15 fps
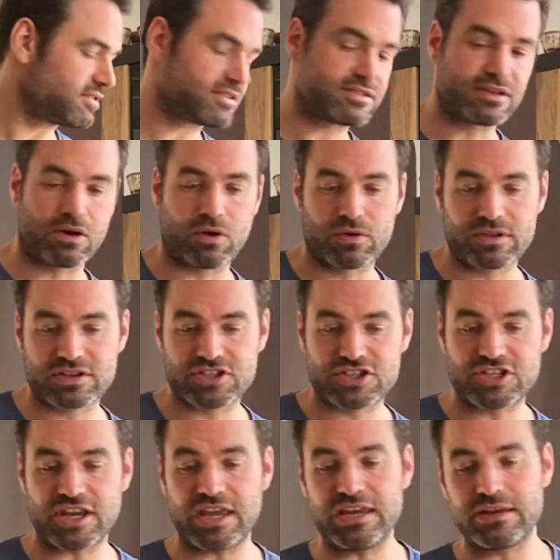so the
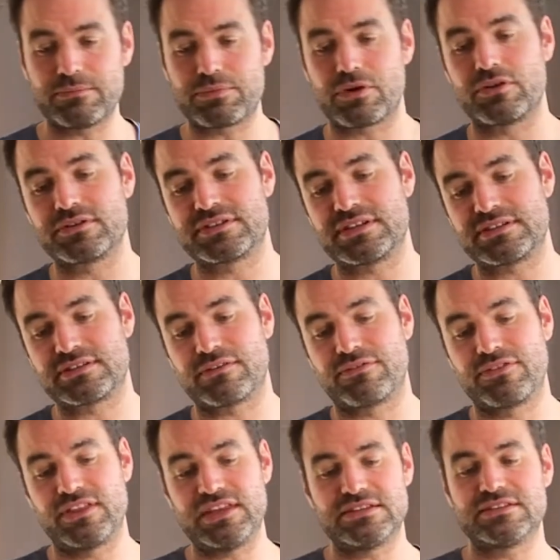shading process
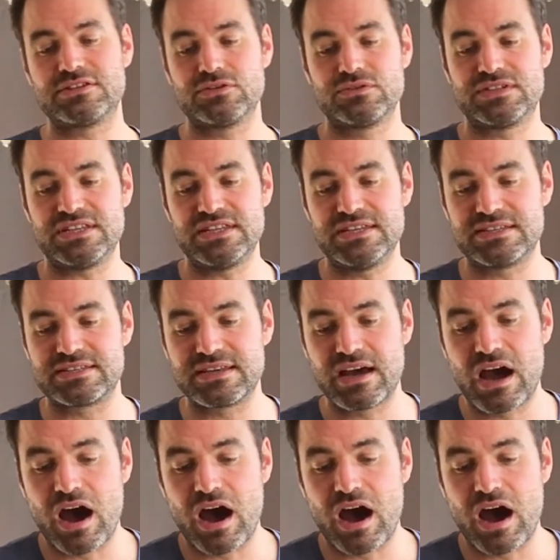of these two teas